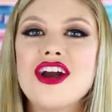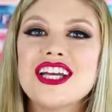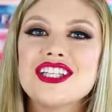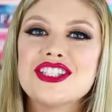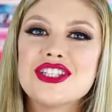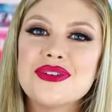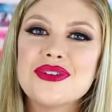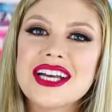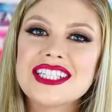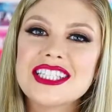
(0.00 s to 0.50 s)
right,
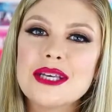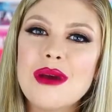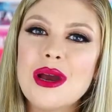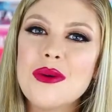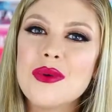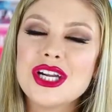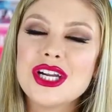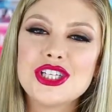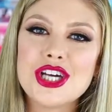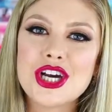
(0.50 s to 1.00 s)
so next up
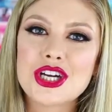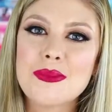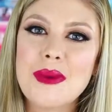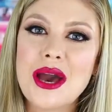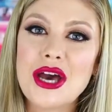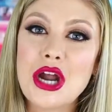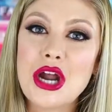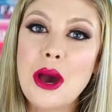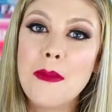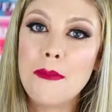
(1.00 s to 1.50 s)
I want to talk
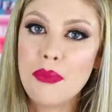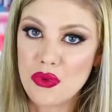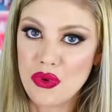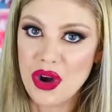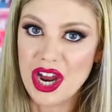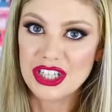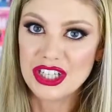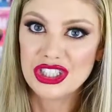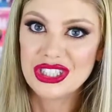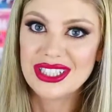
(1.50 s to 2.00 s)
about a
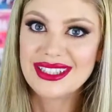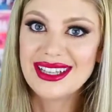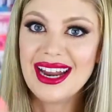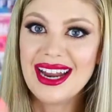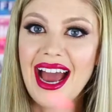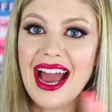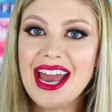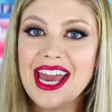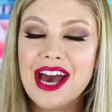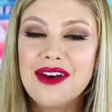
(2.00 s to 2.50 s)
brush that
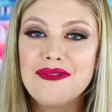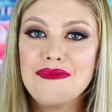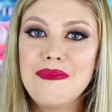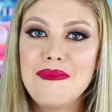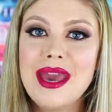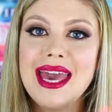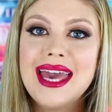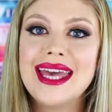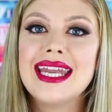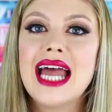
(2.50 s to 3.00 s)
I have
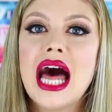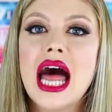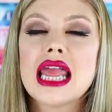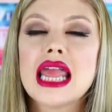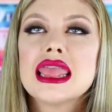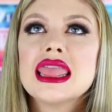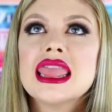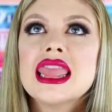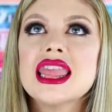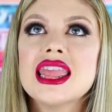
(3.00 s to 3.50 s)
been
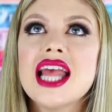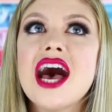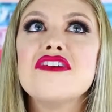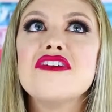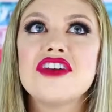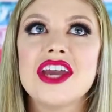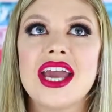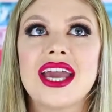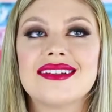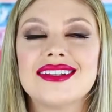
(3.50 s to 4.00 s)

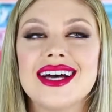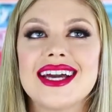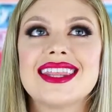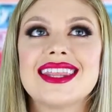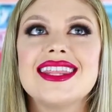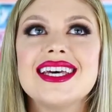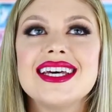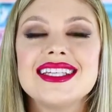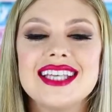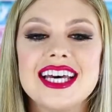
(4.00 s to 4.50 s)
loving.
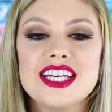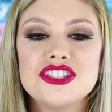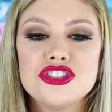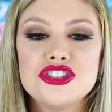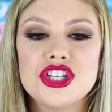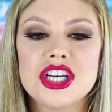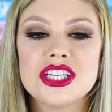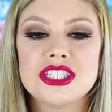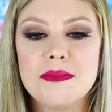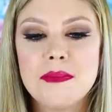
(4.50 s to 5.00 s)
Like, this has
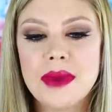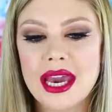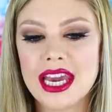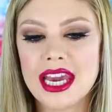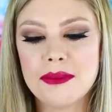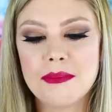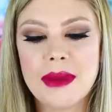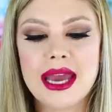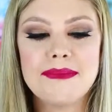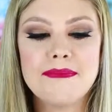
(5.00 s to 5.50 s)
just
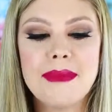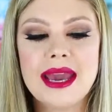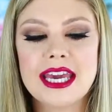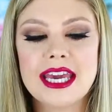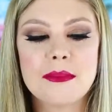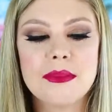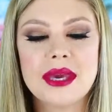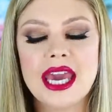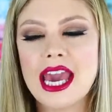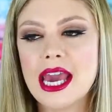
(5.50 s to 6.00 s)
made my
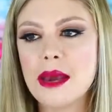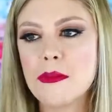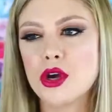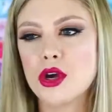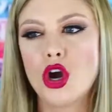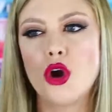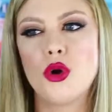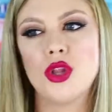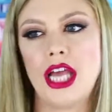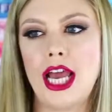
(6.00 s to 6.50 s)
makeup game
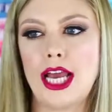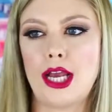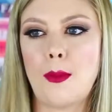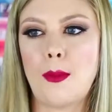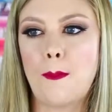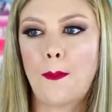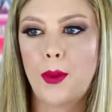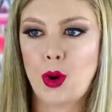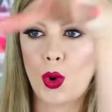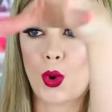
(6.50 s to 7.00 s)
go like
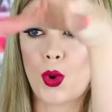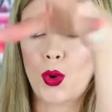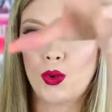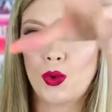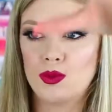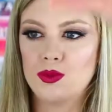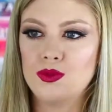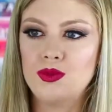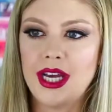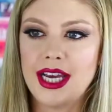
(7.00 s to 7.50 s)

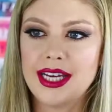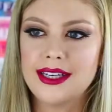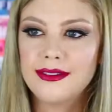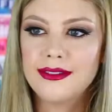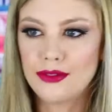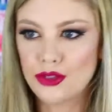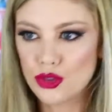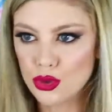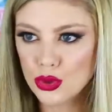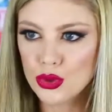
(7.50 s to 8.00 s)

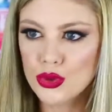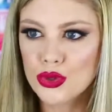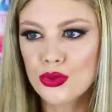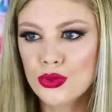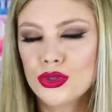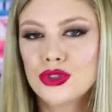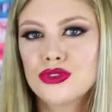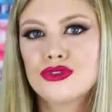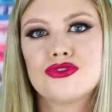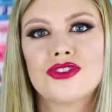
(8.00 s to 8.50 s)
through the
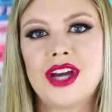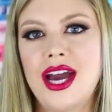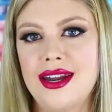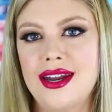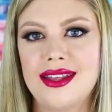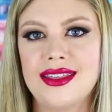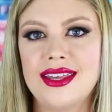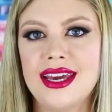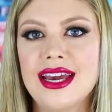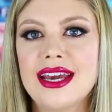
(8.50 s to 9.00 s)
roof
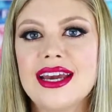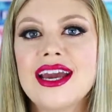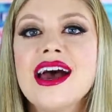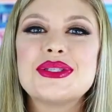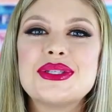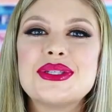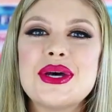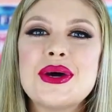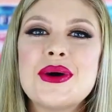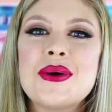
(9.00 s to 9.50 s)
kind of thing.
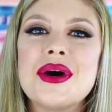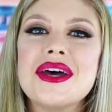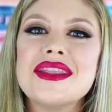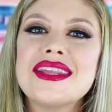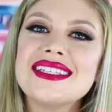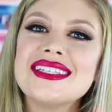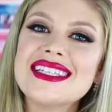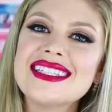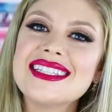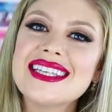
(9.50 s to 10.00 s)
So
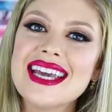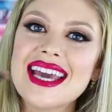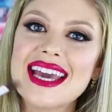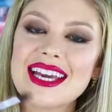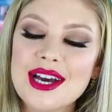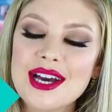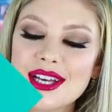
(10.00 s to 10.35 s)
this is the IT